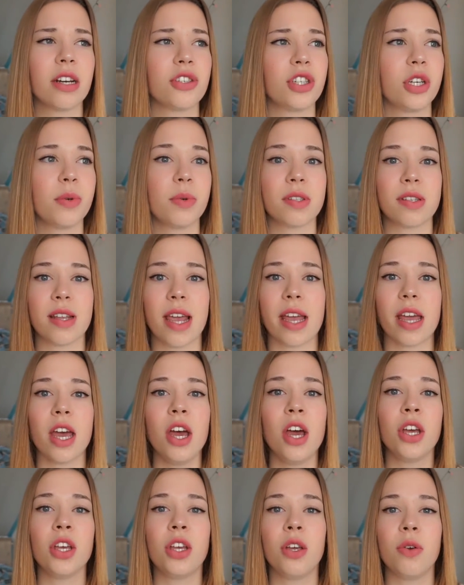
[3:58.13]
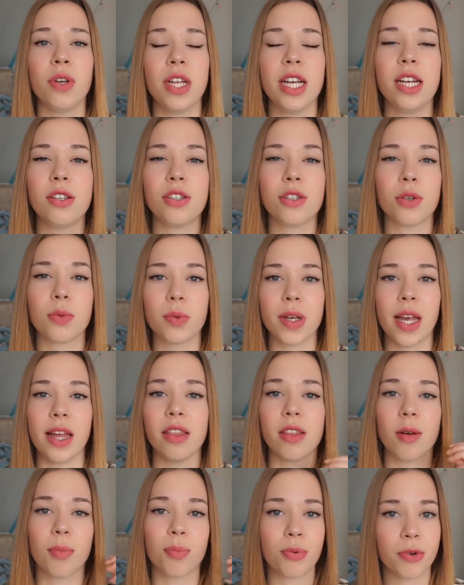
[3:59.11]
She was like, you need to
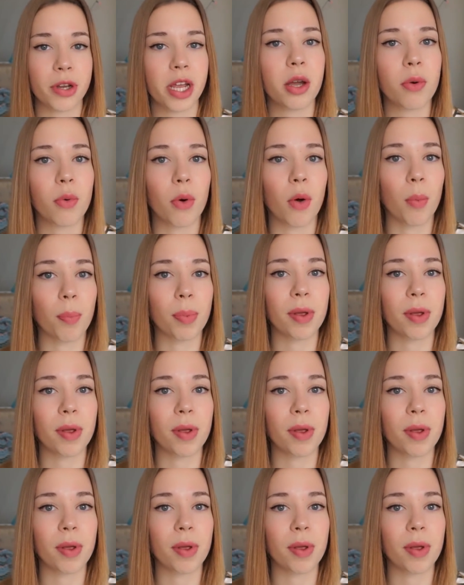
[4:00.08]
read the prequel